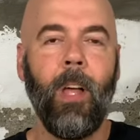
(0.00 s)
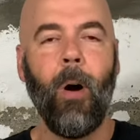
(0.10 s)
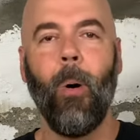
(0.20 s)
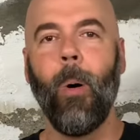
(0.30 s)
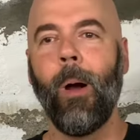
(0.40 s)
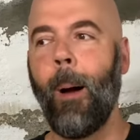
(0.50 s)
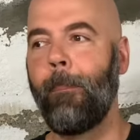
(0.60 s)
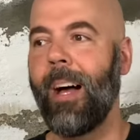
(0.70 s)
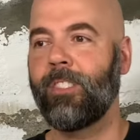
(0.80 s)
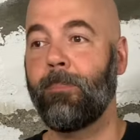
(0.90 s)
or
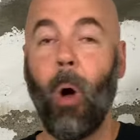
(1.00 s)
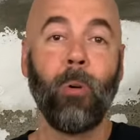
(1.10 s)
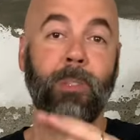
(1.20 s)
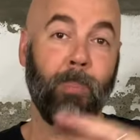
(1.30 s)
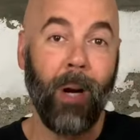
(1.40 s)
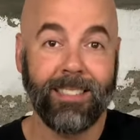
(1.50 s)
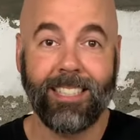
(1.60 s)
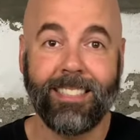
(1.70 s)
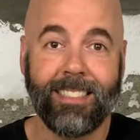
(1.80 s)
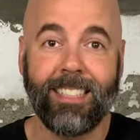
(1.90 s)
best
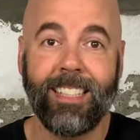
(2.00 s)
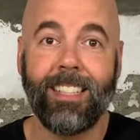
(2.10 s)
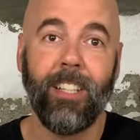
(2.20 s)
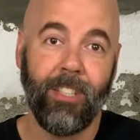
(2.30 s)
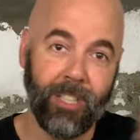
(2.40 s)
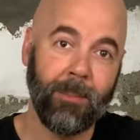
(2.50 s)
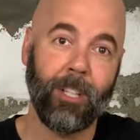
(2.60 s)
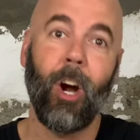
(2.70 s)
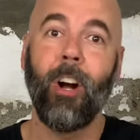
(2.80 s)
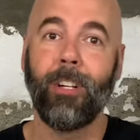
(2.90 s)
post-presidency, Jimmy
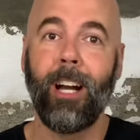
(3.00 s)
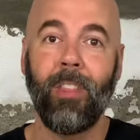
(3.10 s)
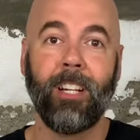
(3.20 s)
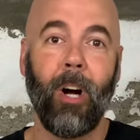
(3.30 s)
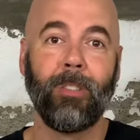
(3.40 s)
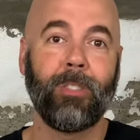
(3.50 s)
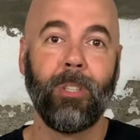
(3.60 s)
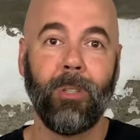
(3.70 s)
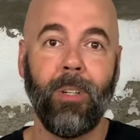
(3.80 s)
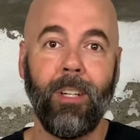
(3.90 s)
Carter, I think
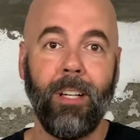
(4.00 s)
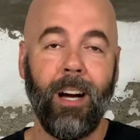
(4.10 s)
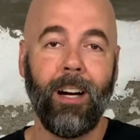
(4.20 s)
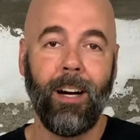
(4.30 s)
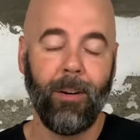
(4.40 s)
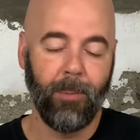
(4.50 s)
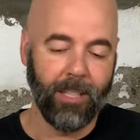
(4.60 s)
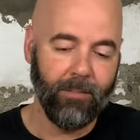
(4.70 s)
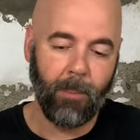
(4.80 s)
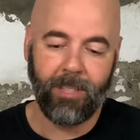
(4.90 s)
also would
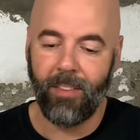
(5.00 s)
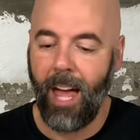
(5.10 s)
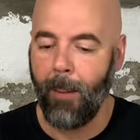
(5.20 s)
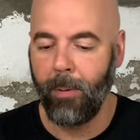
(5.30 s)
live up to that.